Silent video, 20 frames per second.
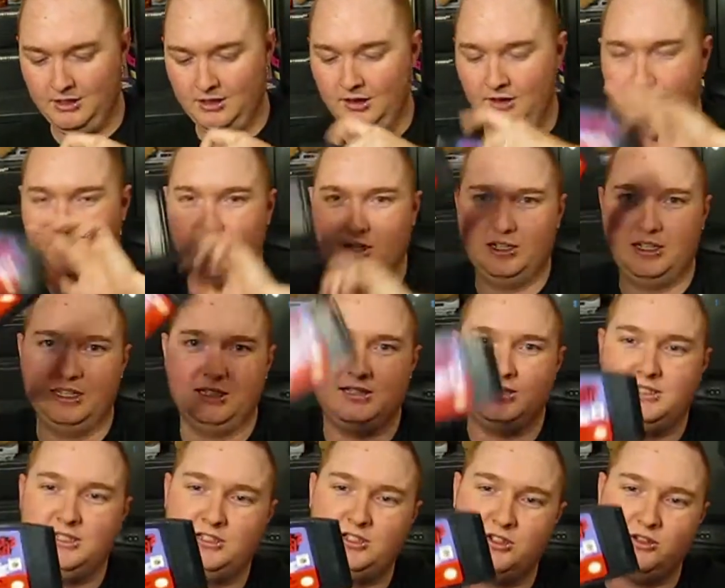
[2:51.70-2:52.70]
Fire
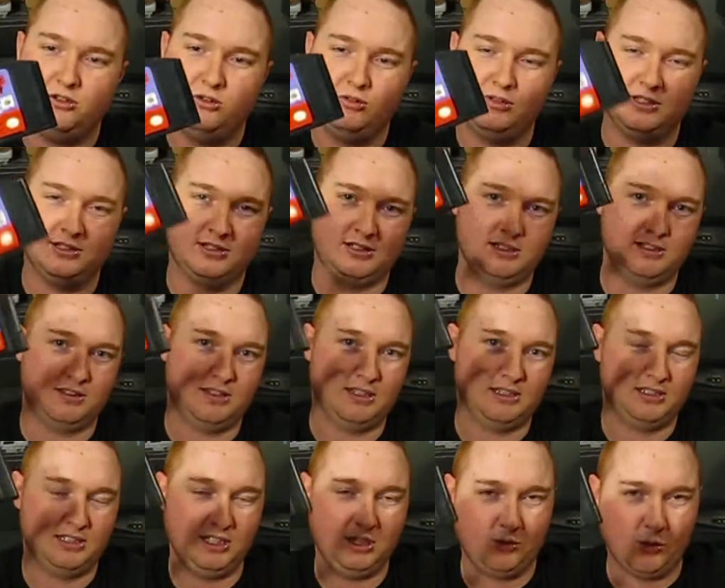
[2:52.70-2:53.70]
Destiny 2, this is the
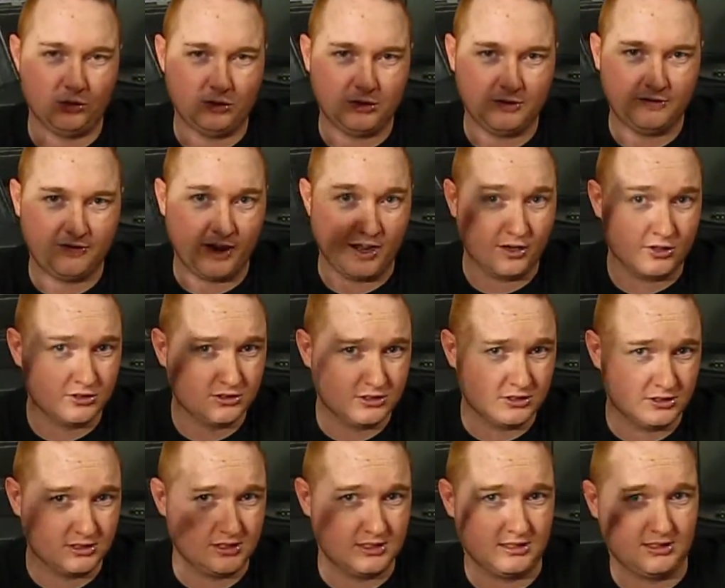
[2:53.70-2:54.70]
sequel to
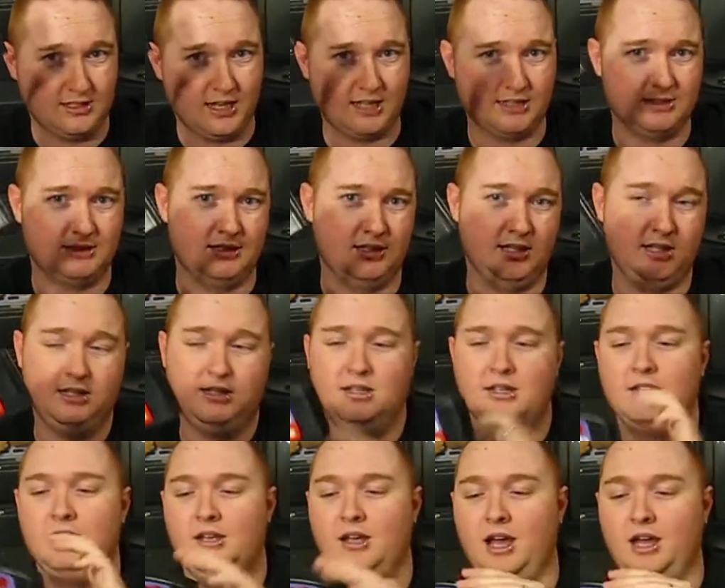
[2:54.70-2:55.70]
Fighter's Destiny.
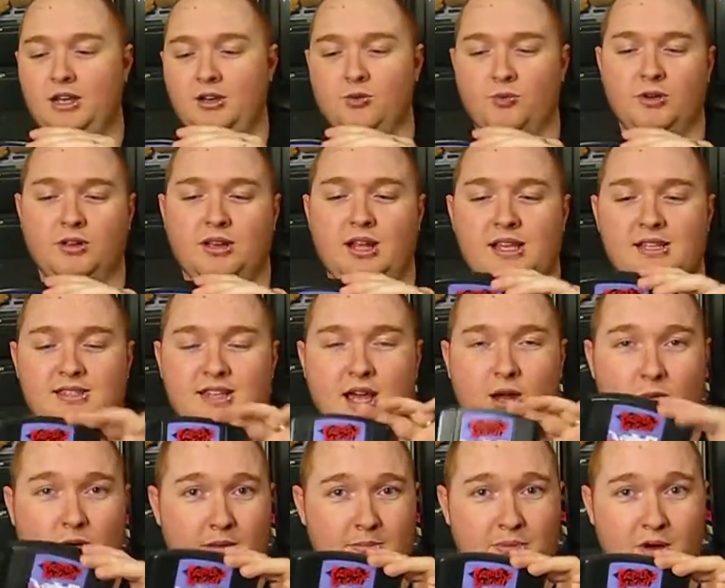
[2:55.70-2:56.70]
I didn't realize that
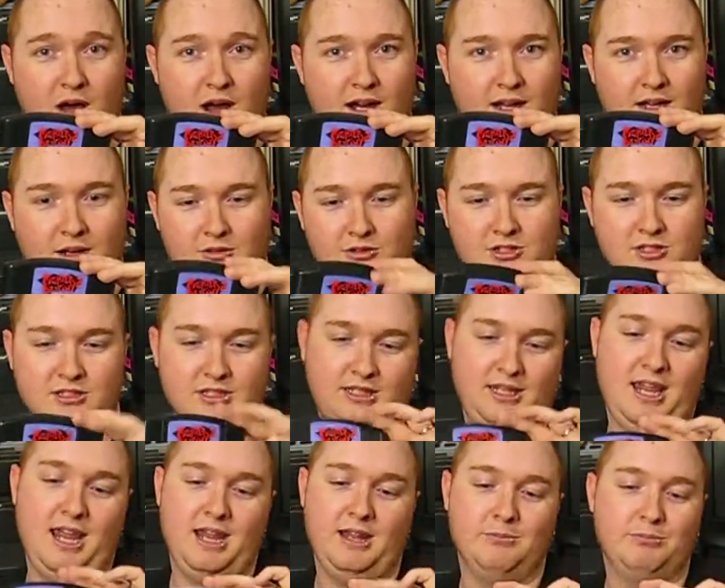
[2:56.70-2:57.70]
when I bought it. I was just like,
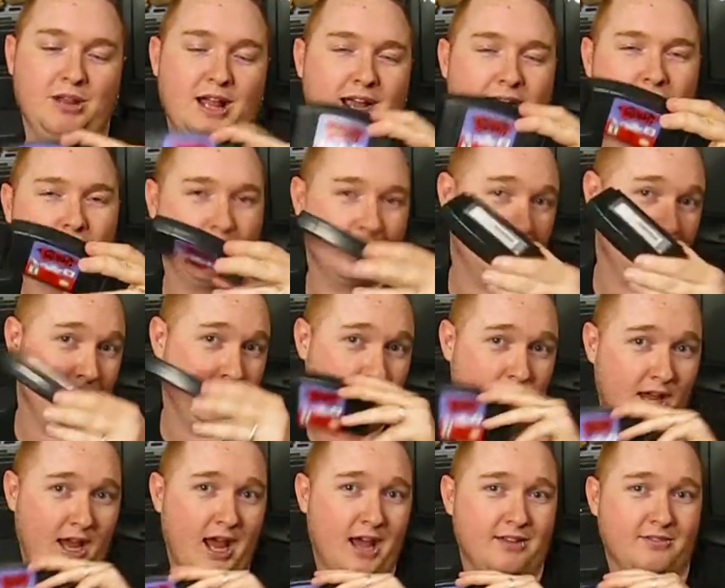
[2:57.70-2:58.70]
hey, a black card I don't
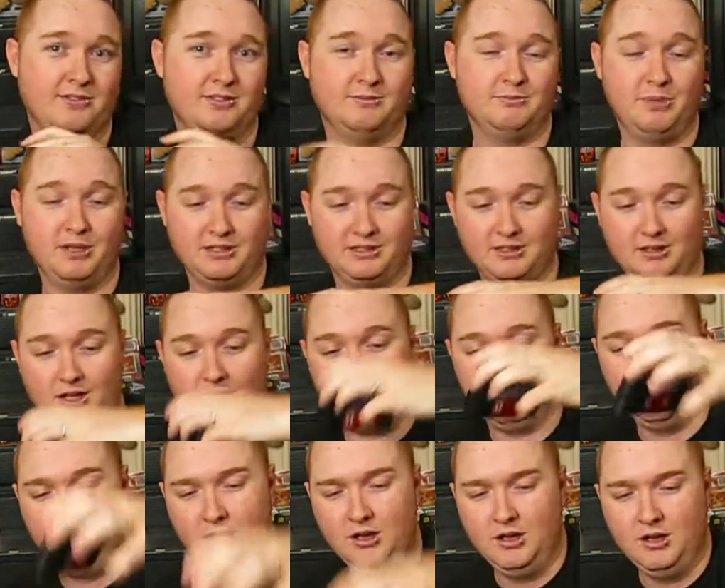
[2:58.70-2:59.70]
have, and picked it up.
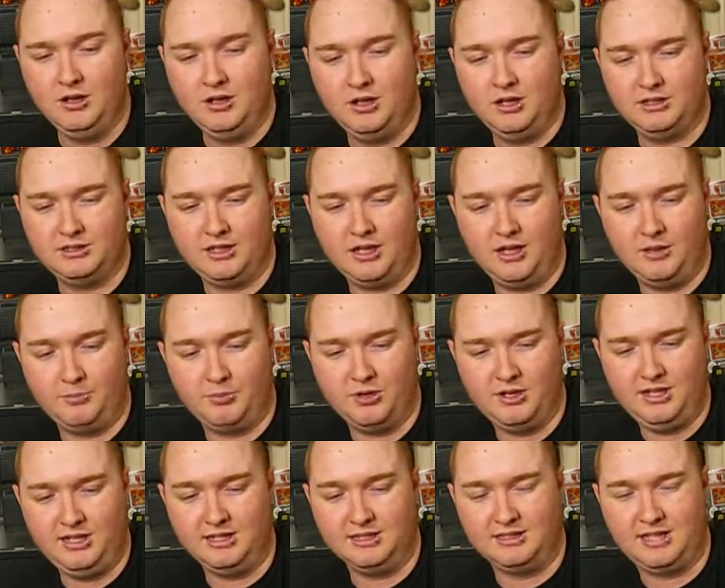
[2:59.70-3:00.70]
It's a
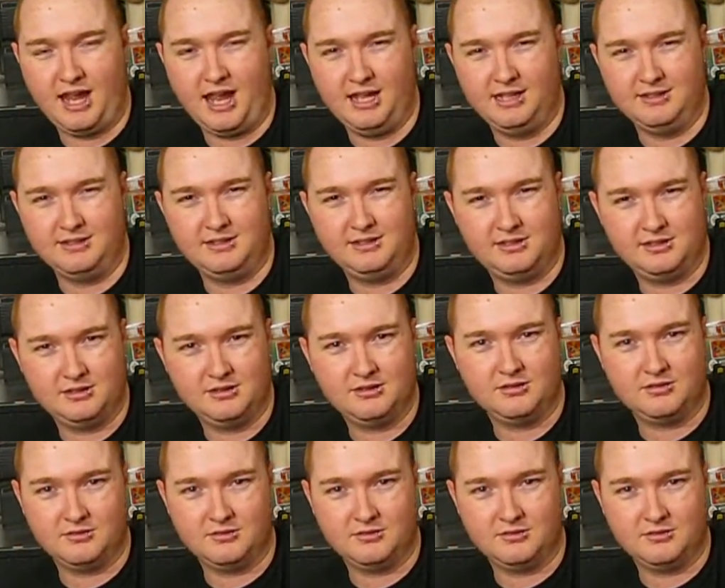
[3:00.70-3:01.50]
pretty intense